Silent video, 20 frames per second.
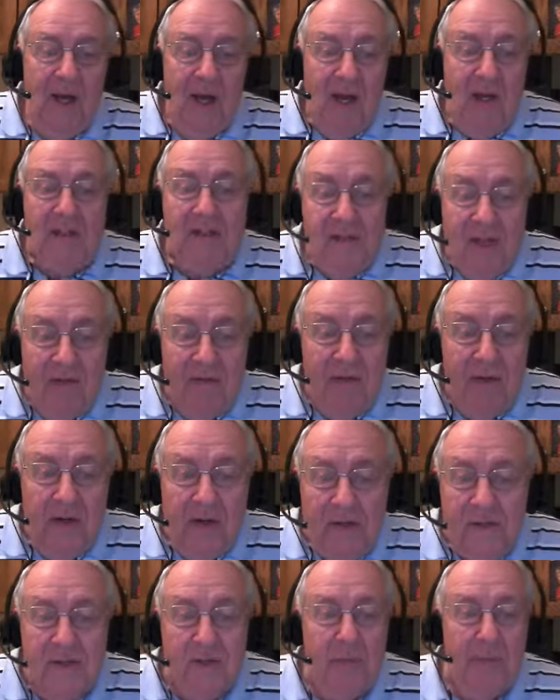as
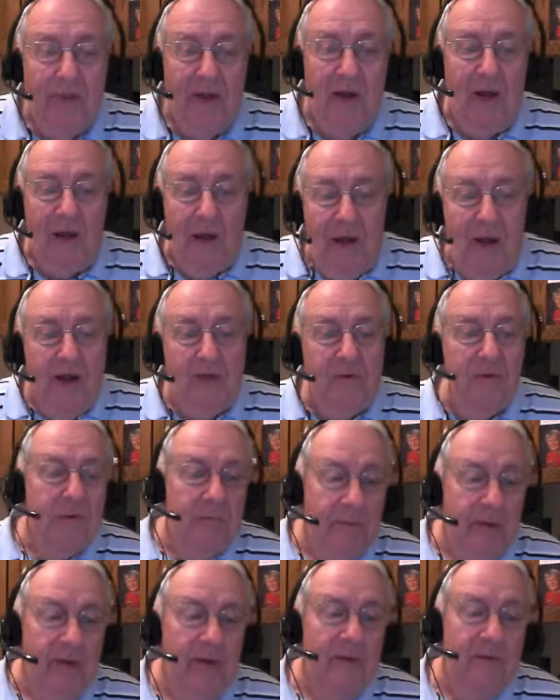evidenced by hatred,
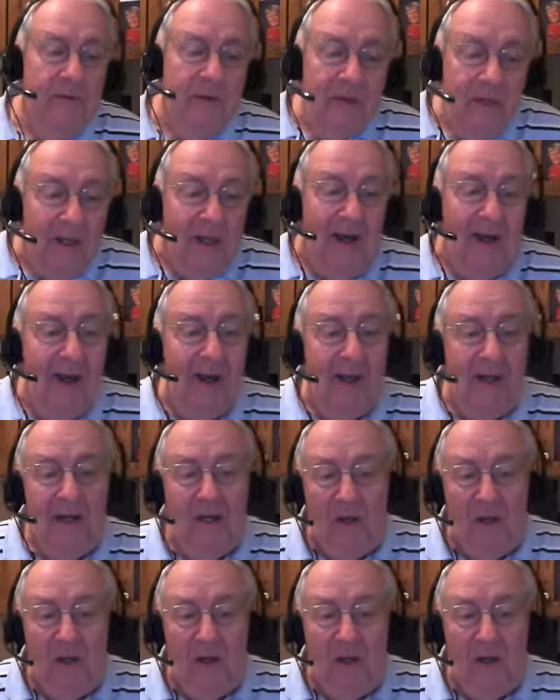bigotry, lying,